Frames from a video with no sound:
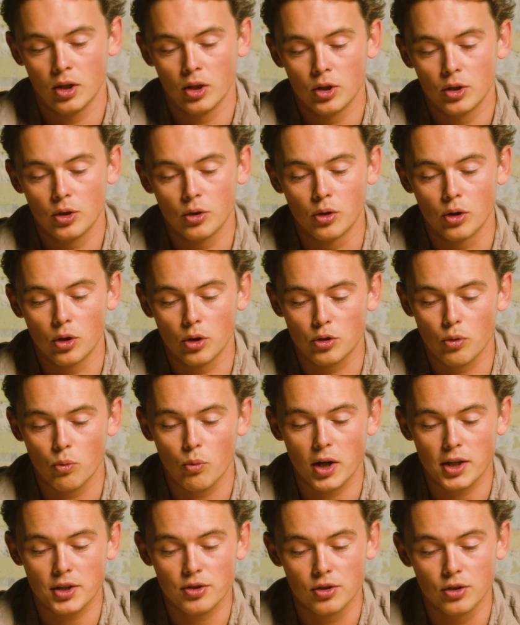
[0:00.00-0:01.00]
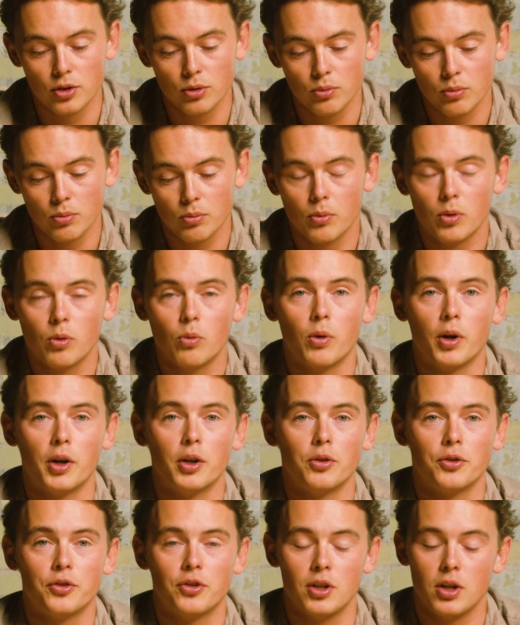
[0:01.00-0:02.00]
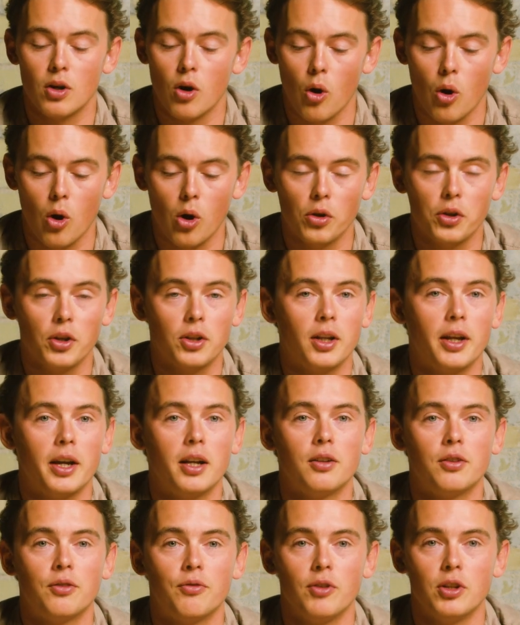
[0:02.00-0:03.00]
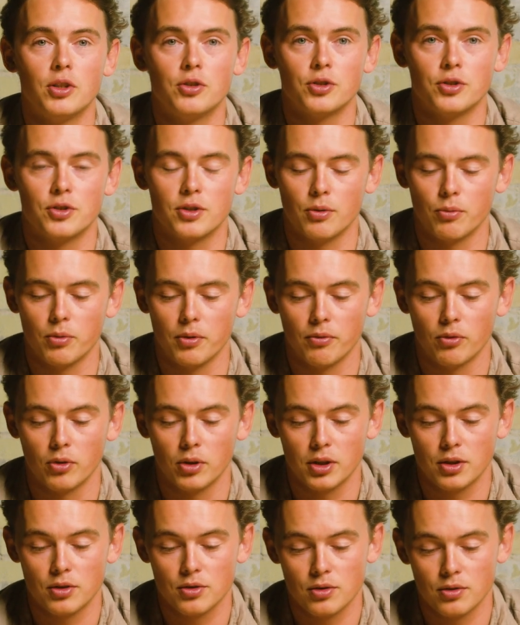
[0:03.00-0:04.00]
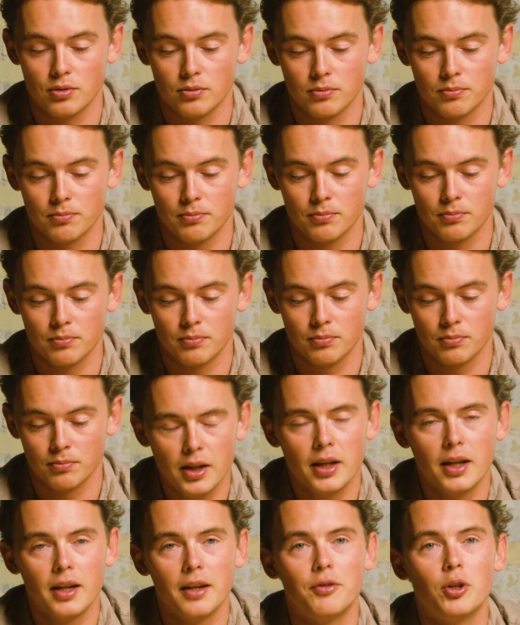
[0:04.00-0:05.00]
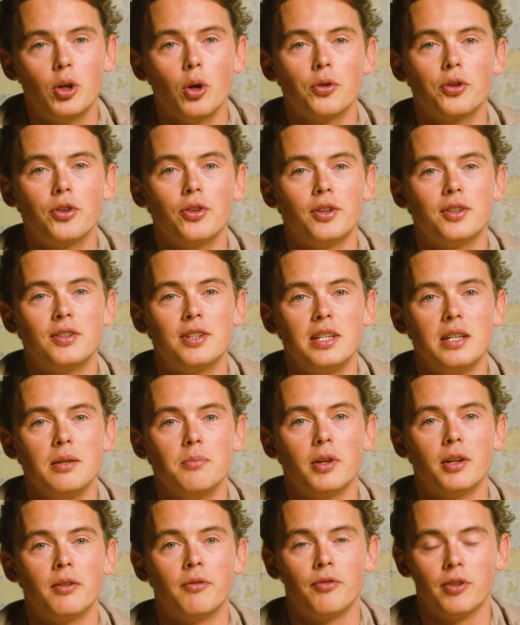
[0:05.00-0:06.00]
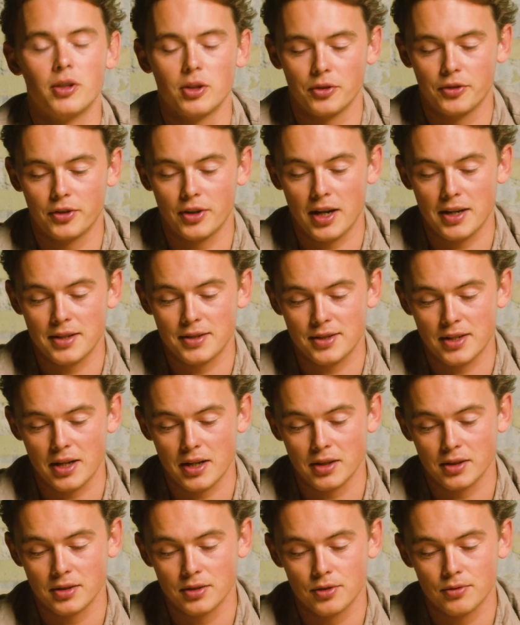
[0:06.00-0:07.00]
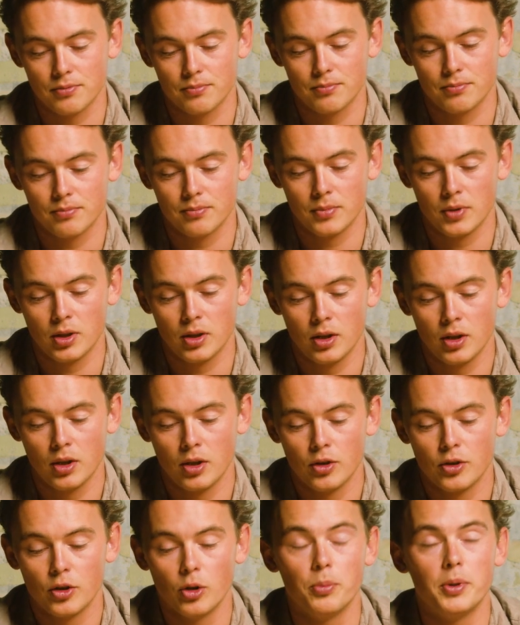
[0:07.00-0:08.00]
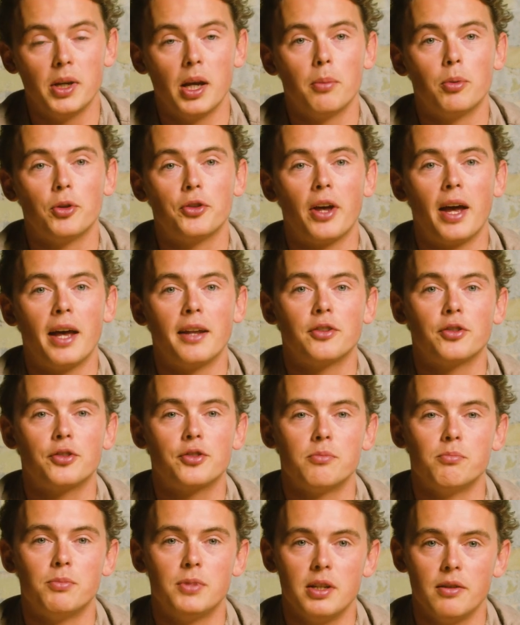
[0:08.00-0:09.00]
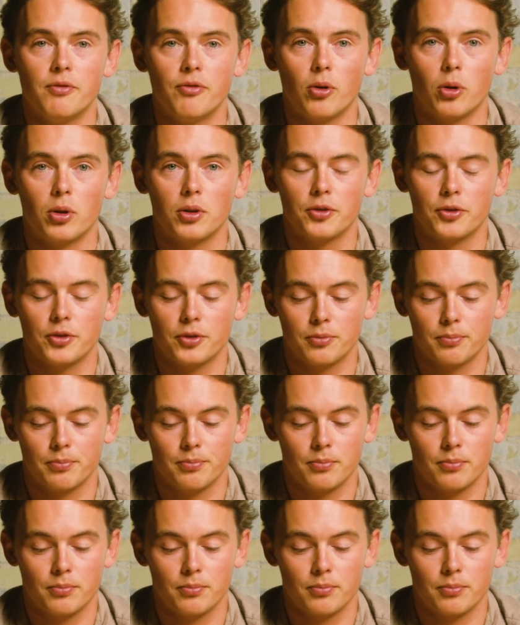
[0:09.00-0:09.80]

You can go to what's new, where you'll see all the latest features that we've released. If you go to the team and field size settings, you'll be able to enter some defaults.